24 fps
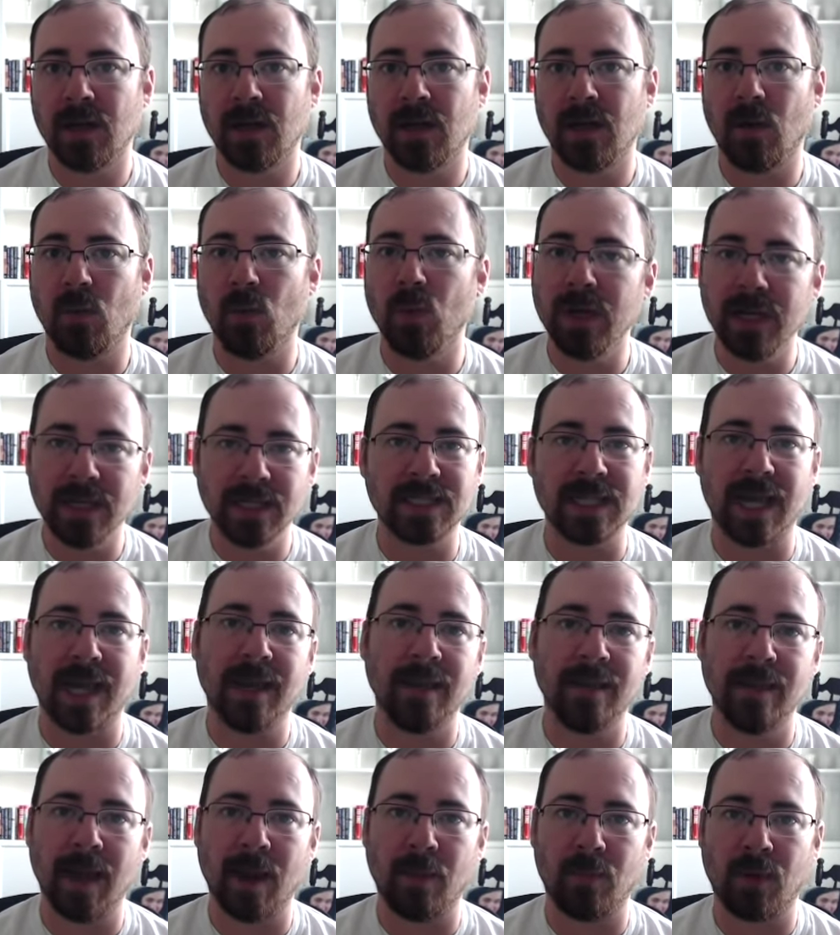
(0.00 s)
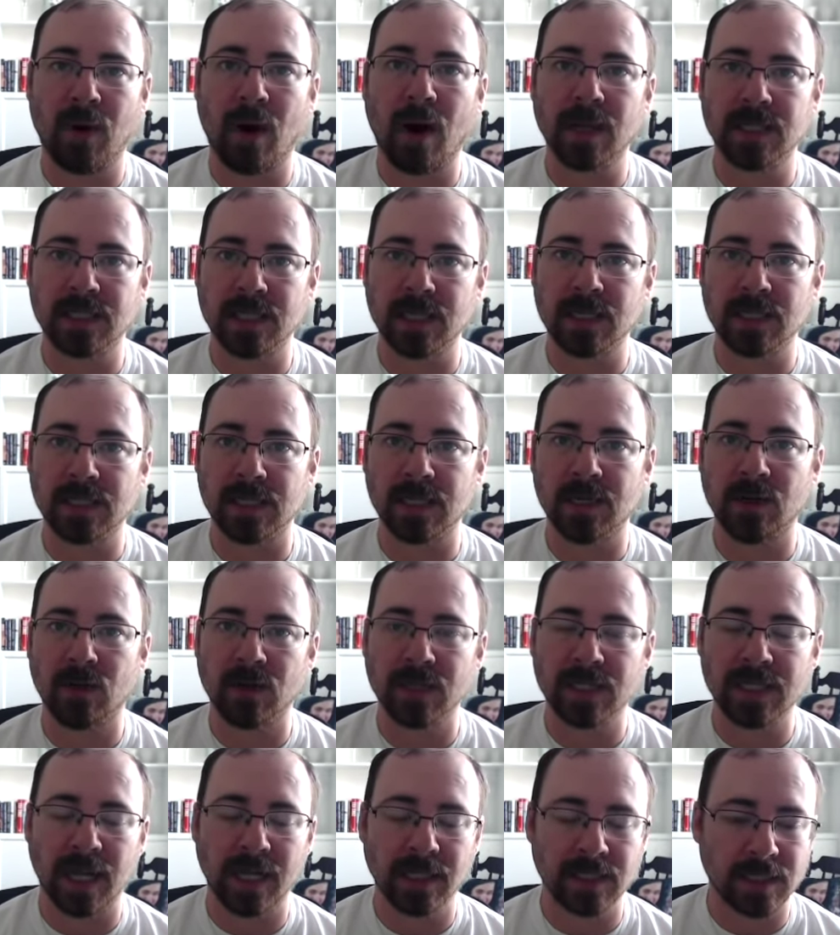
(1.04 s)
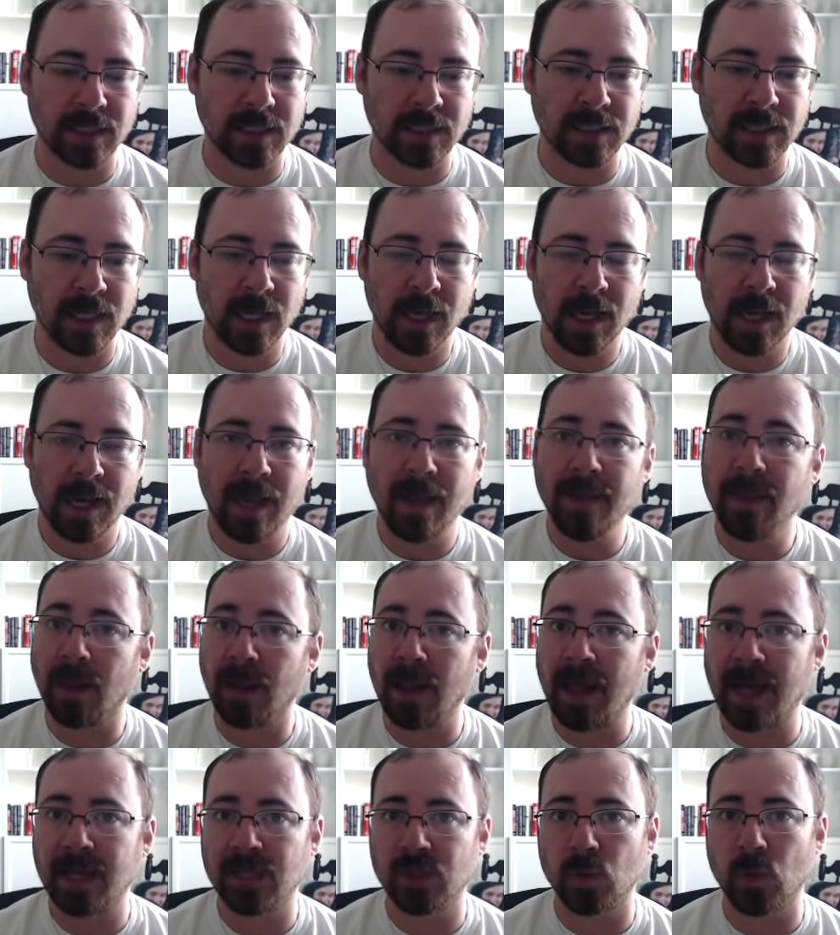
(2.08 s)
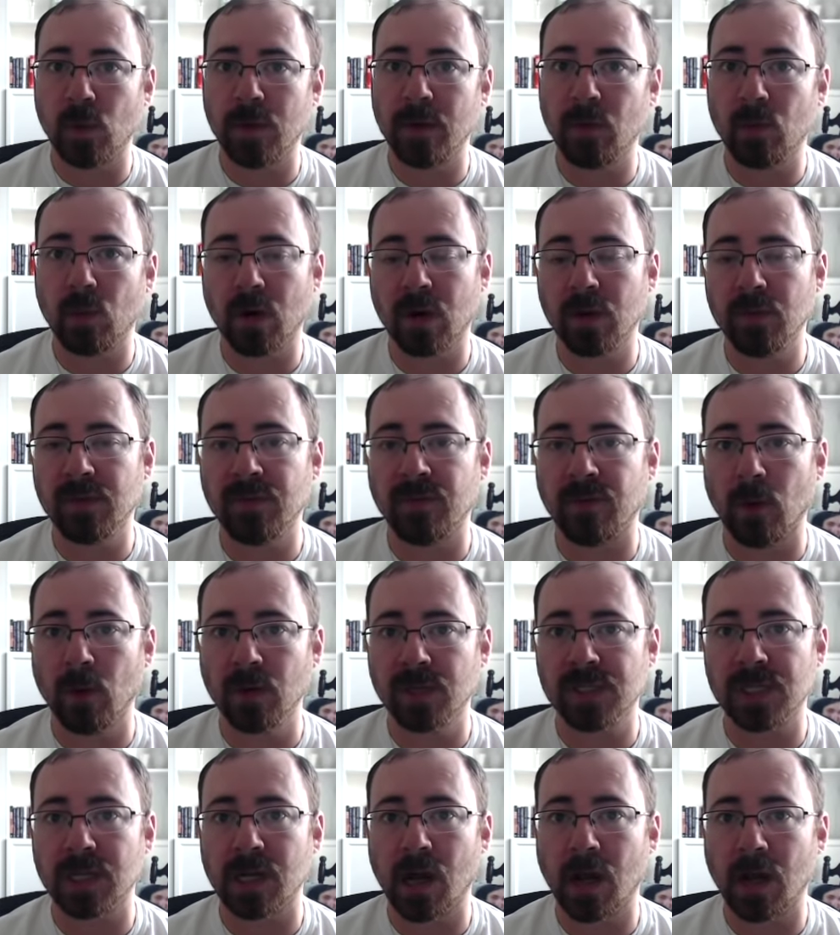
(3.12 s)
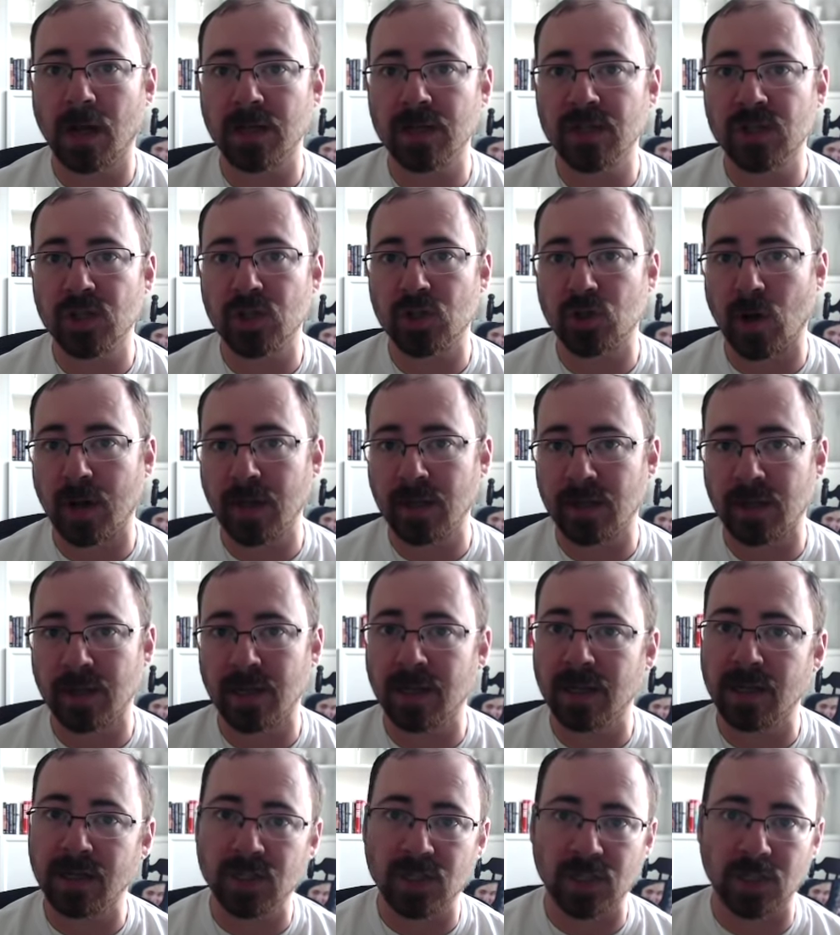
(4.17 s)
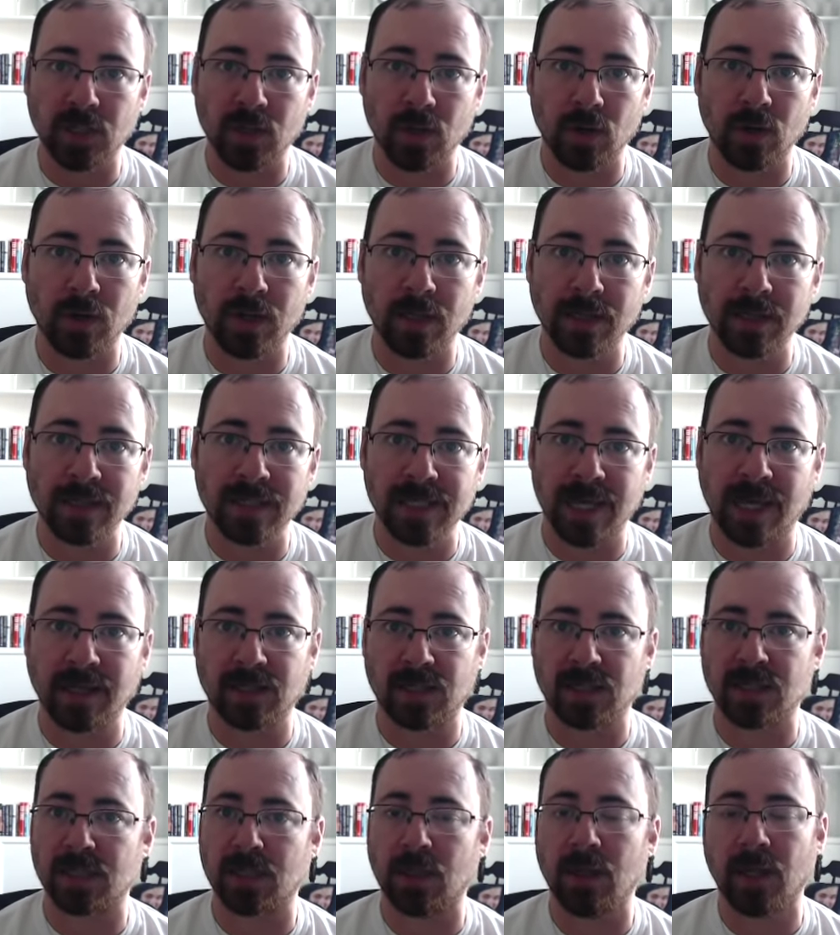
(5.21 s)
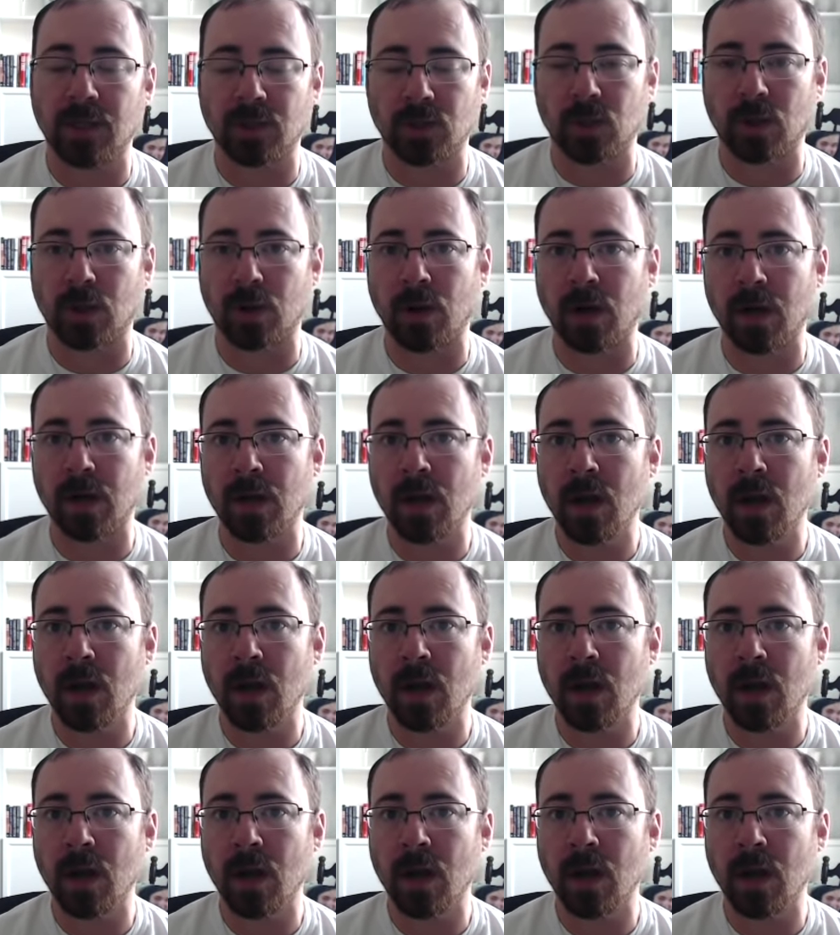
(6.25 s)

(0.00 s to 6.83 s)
And we need to end that process here in Texas. And the last one that we're going to be focusing on is strengthening and securing the Texas electric grid.